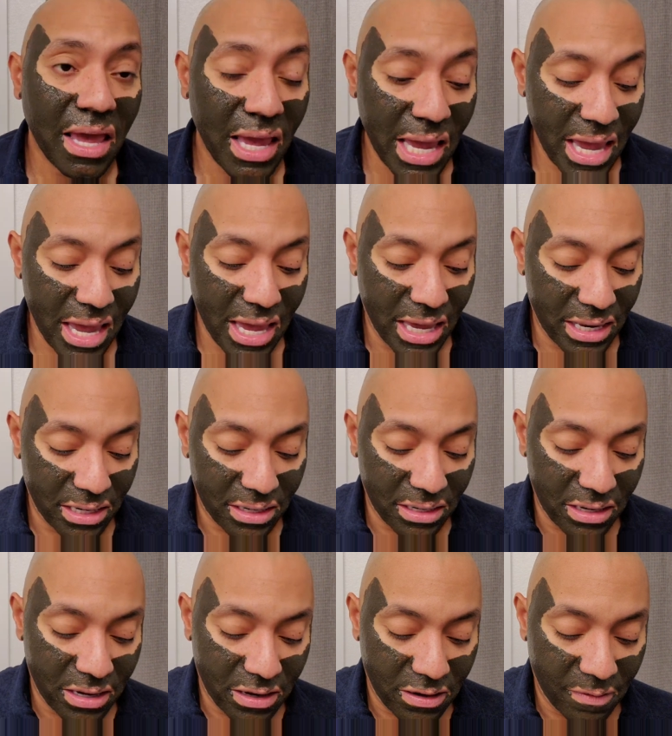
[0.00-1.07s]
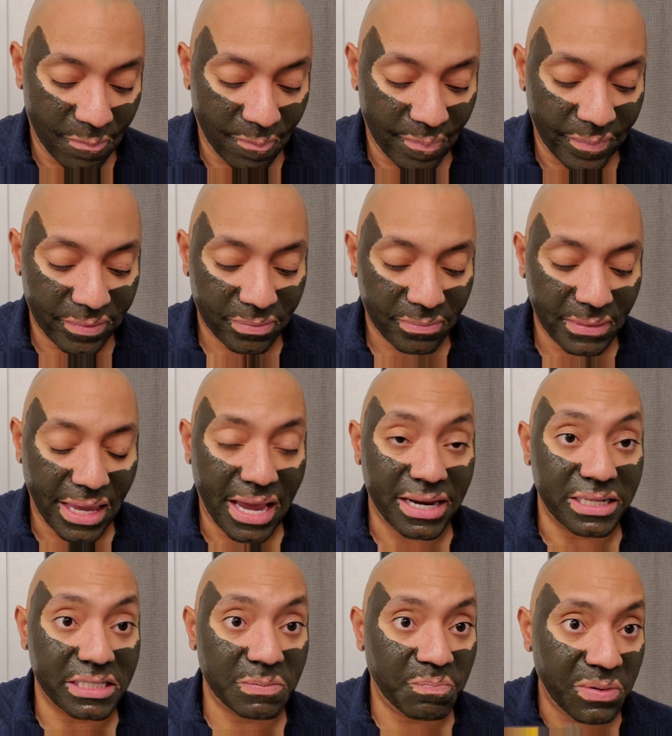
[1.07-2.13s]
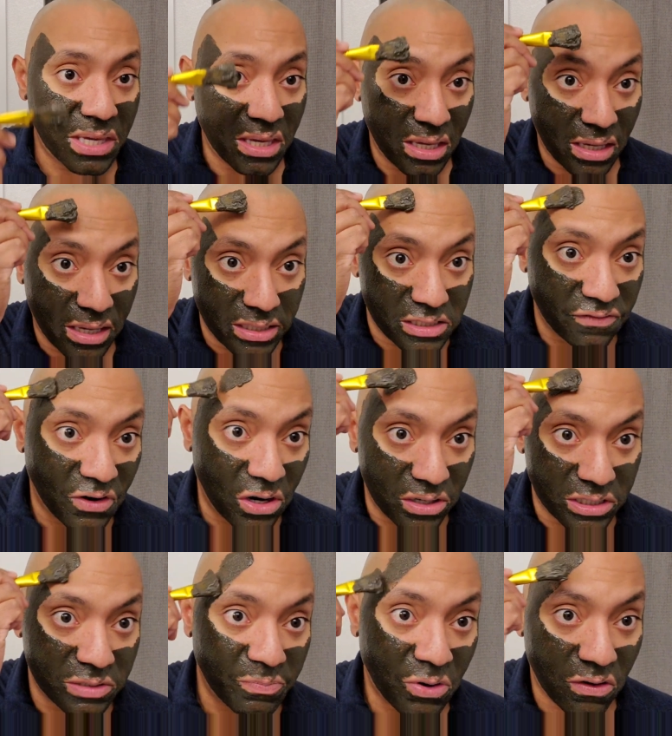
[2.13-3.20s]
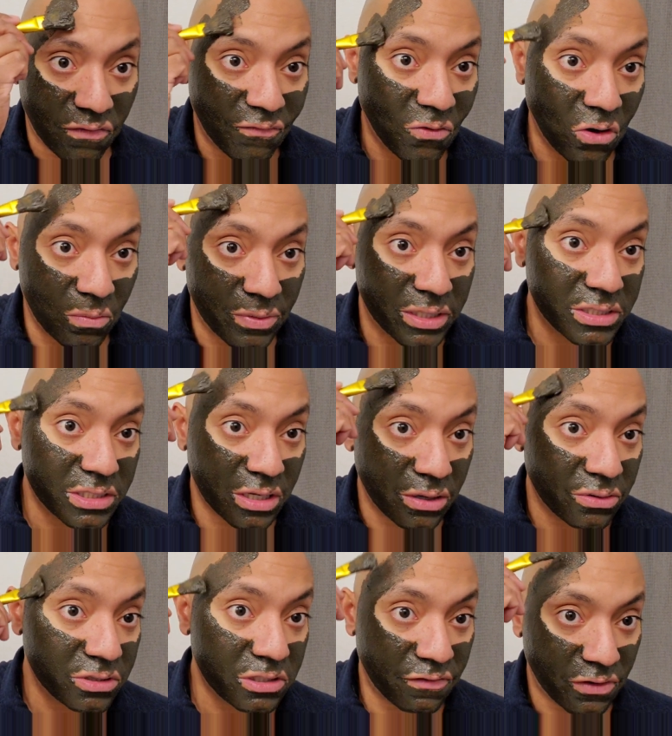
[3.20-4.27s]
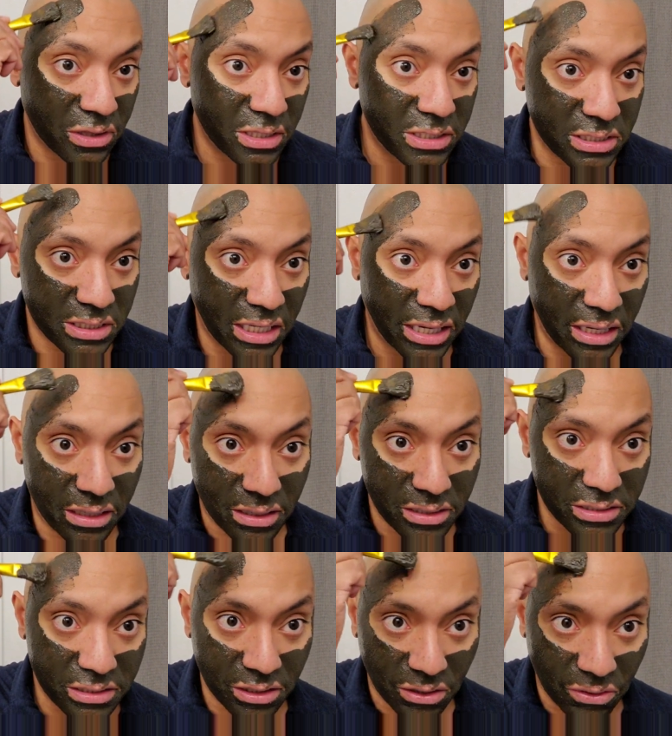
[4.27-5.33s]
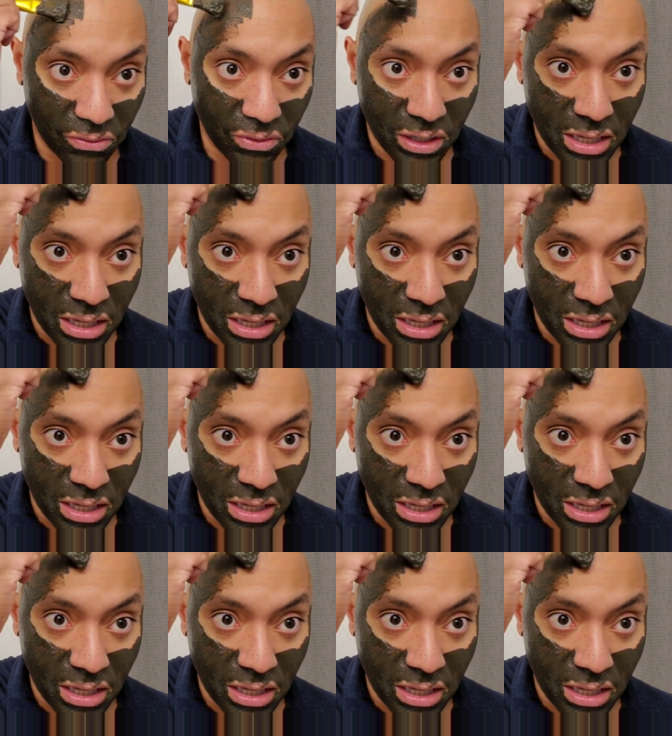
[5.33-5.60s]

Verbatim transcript: and at its peak as far as performance goes for the skin. So